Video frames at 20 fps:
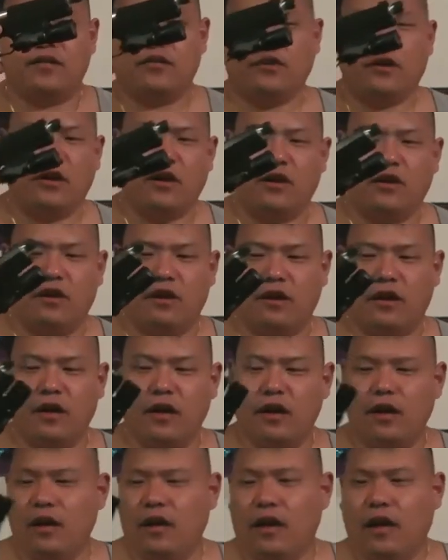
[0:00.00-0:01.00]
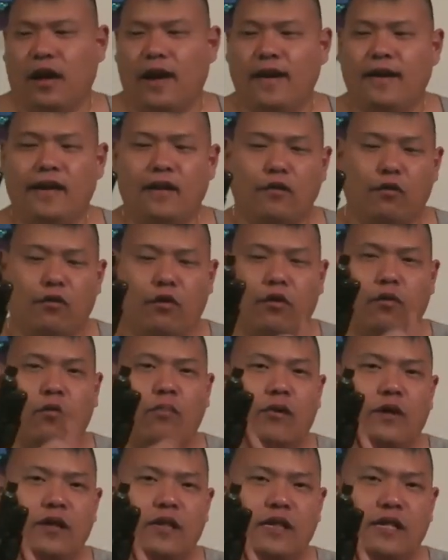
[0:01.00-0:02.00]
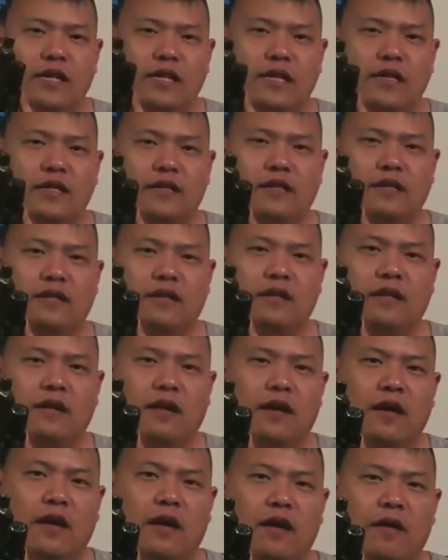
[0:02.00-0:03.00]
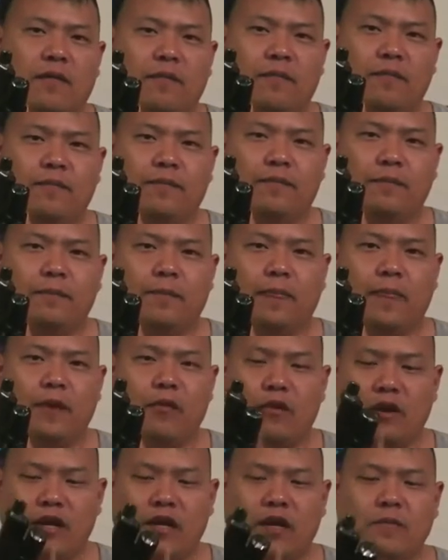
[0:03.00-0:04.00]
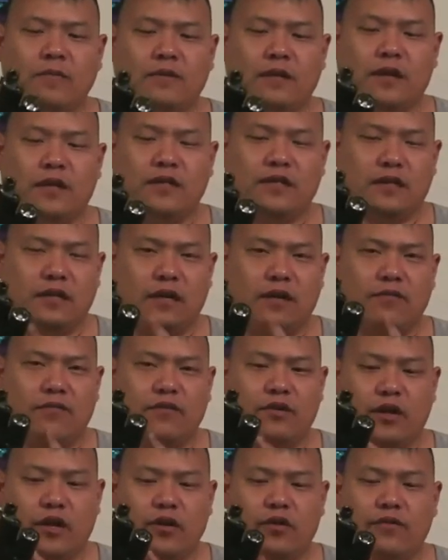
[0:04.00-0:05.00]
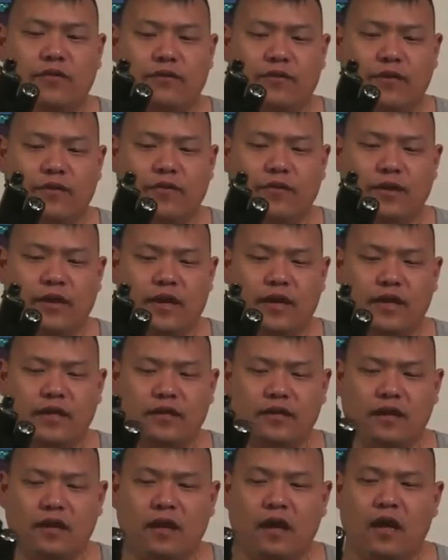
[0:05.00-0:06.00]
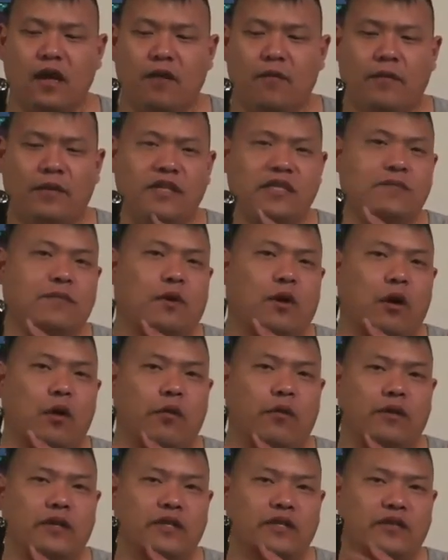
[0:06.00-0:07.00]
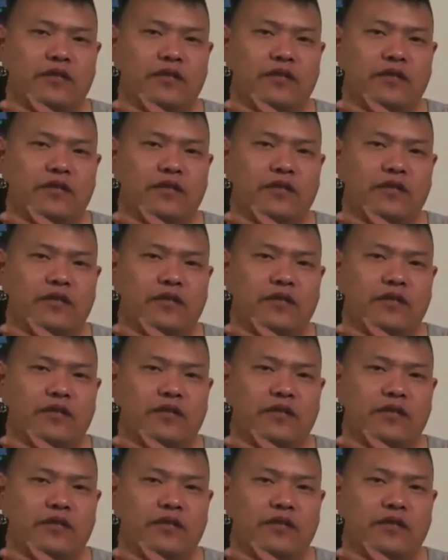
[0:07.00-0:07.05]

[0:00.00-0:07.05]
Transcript: X300. I did order one of these. When it comes out, I'll see I'm trying to do a review for you guys. But this is my old one.